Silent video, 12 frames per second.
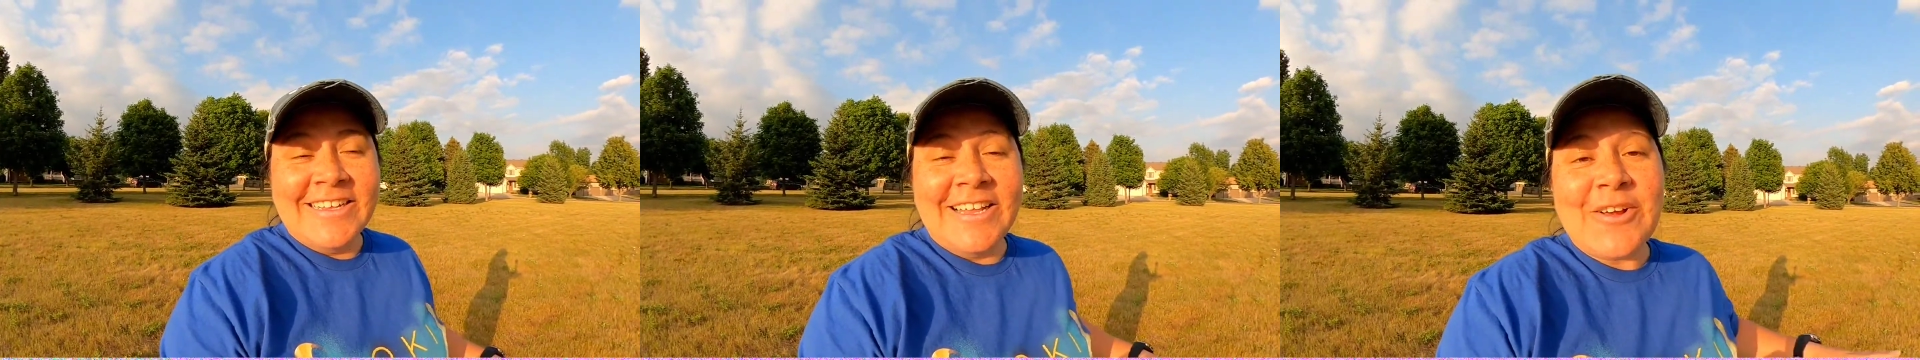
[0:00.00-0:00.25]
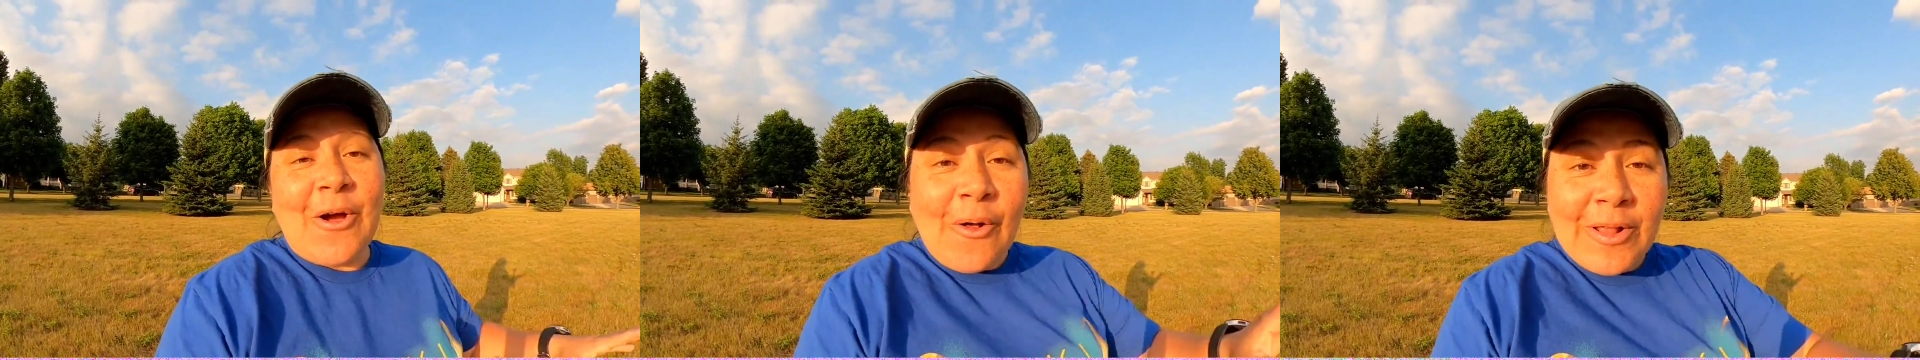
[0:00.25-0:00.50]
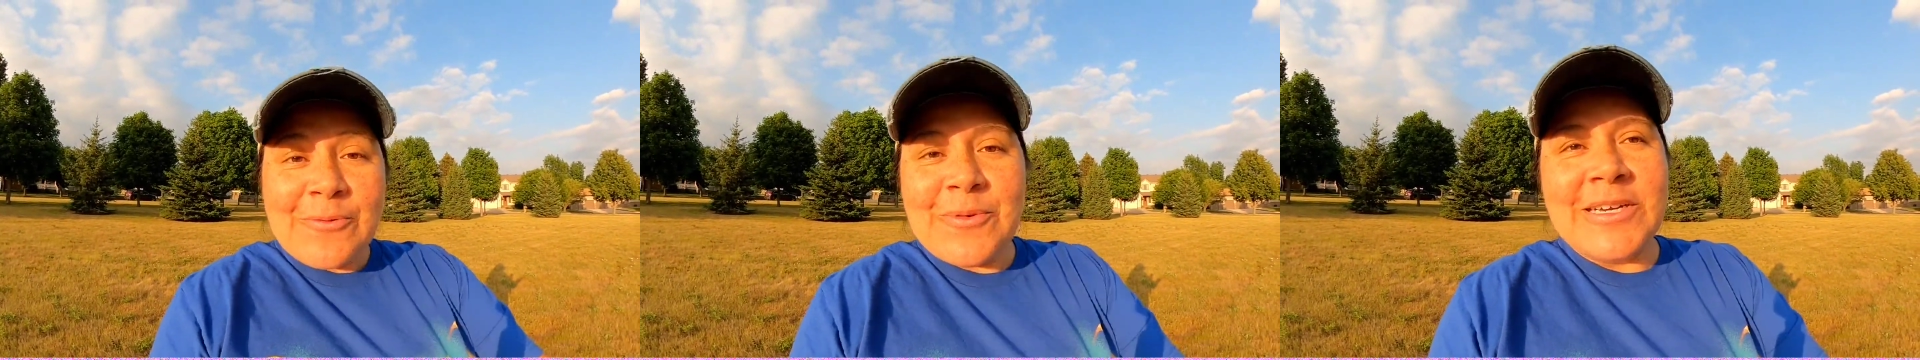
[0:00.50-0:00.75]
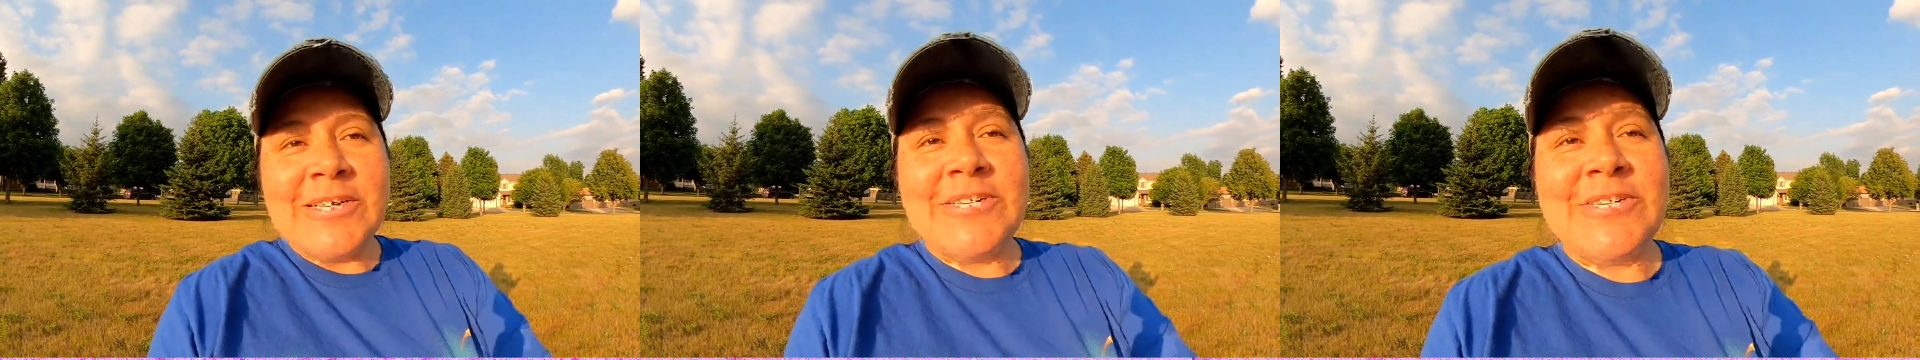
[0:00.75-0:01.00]
Like all it
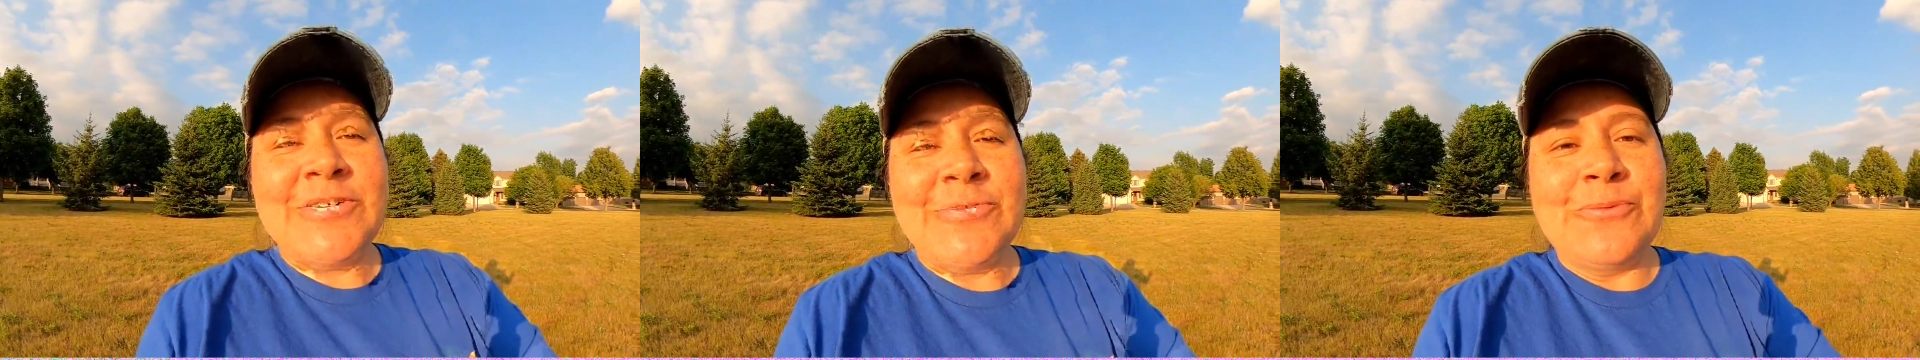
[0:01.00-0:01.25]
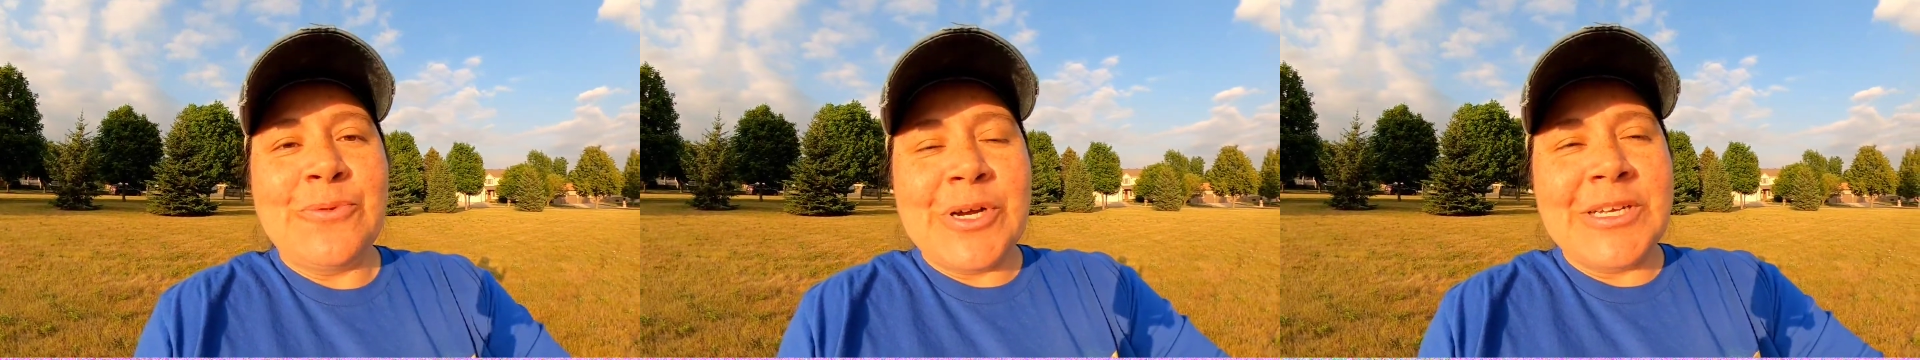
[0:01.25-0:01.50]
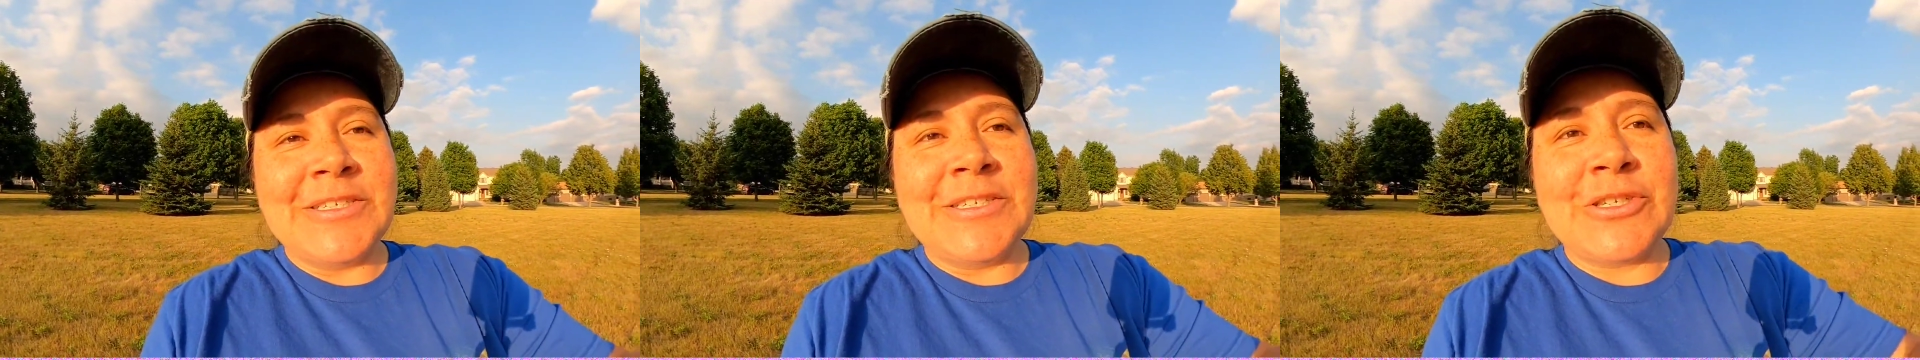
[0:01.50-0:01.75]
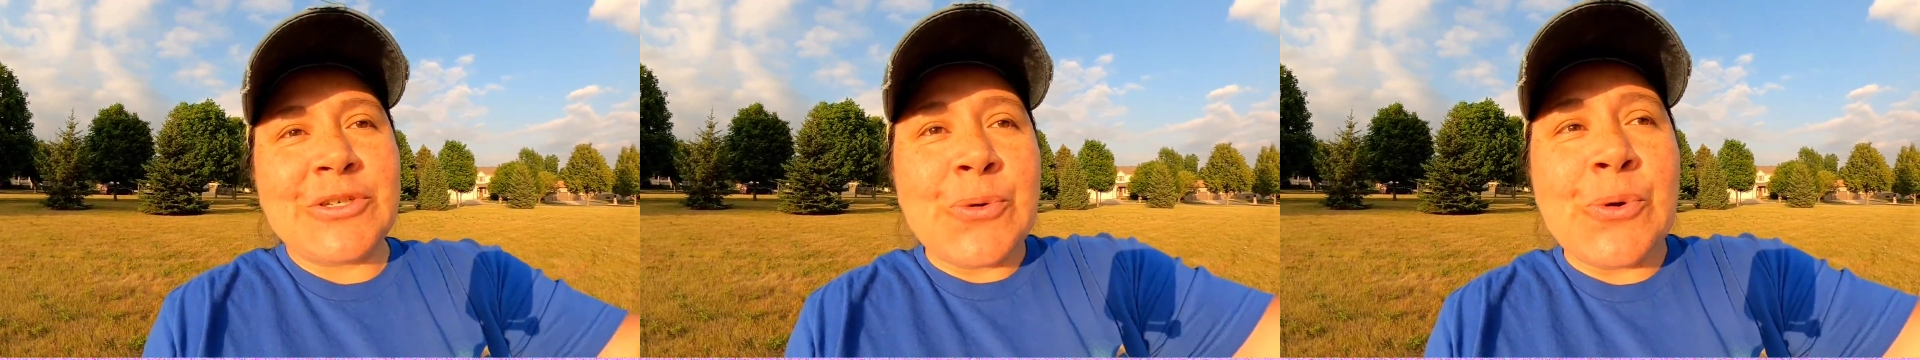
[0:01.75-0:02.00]
was
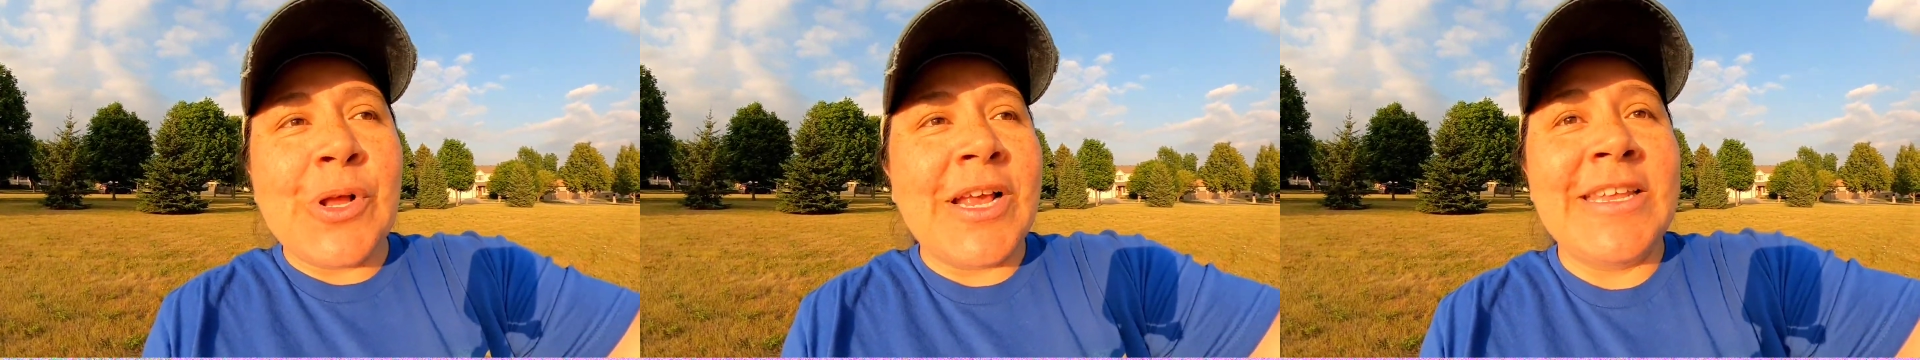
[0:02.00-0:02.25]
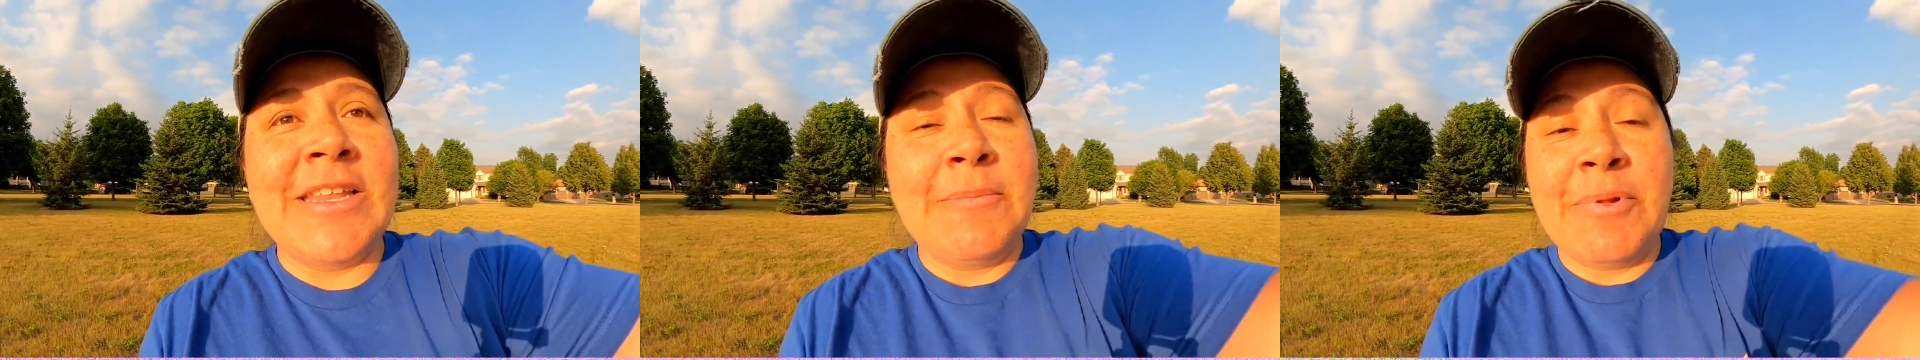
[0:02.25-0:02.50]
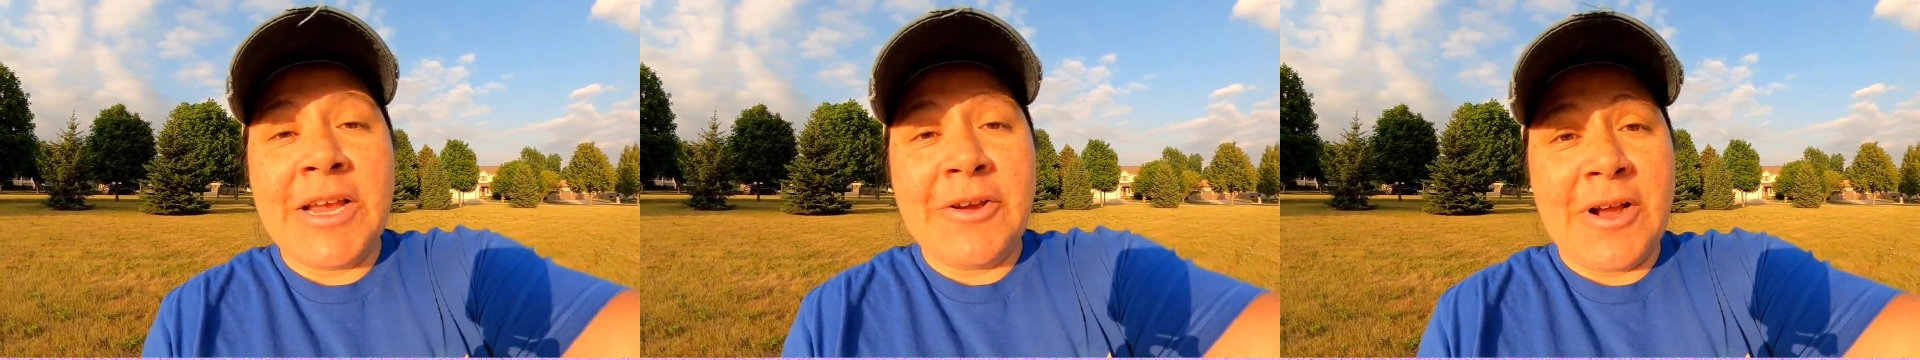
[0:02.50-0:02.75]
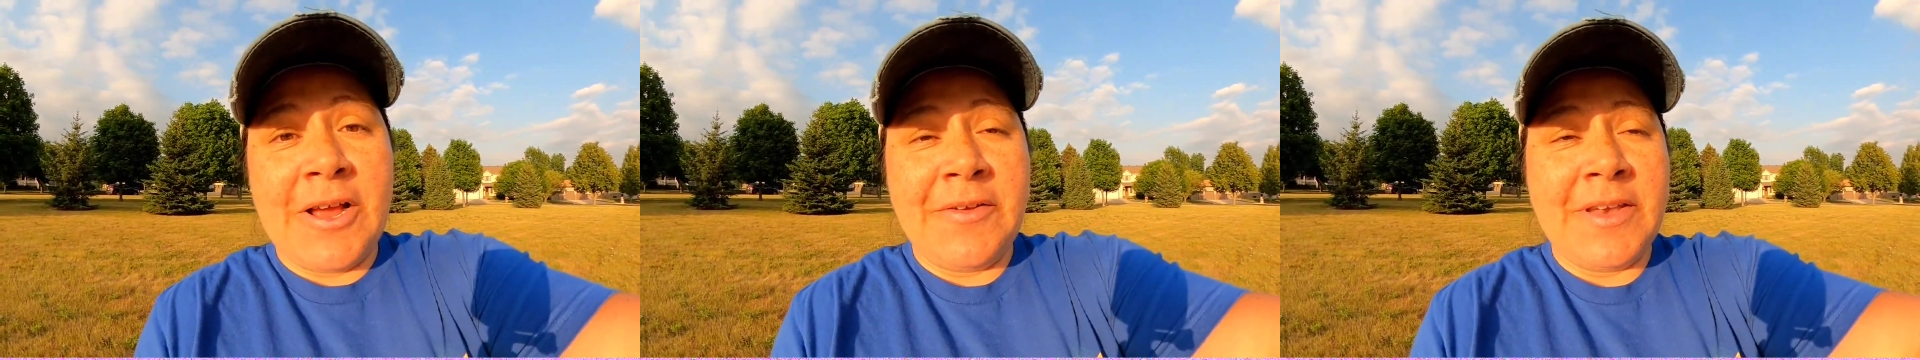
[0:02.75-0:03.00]
the school and then the
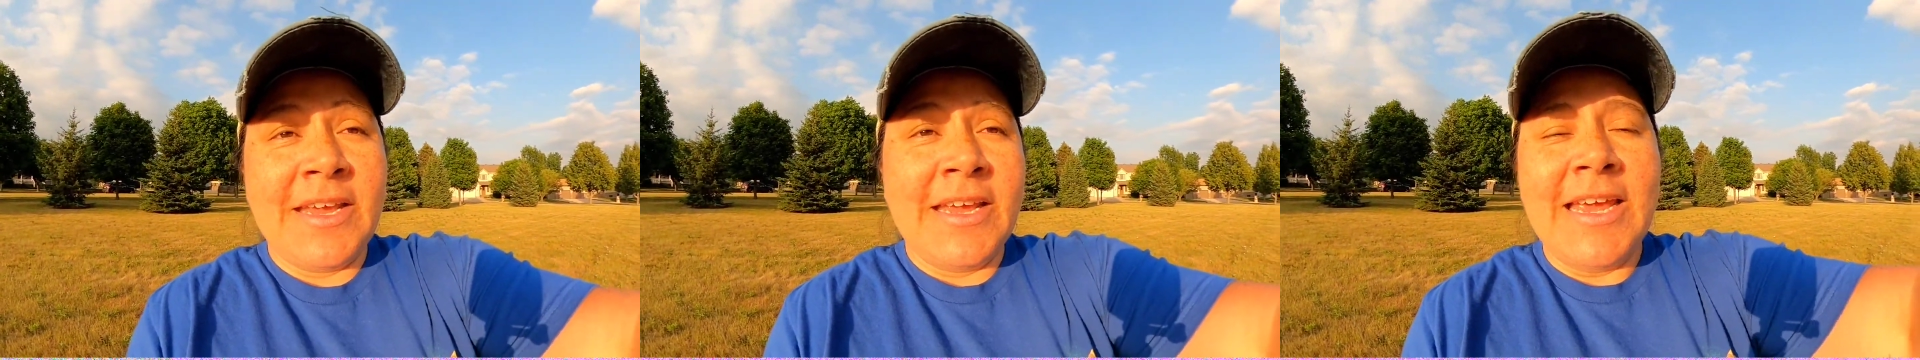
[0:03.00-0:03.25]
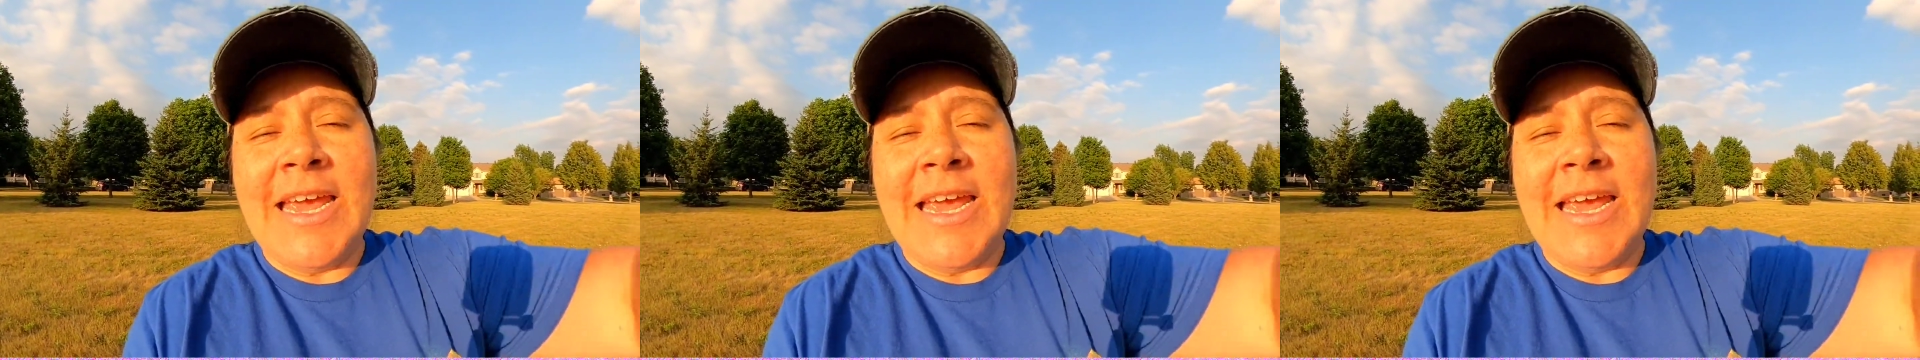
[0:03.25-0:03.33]
playground,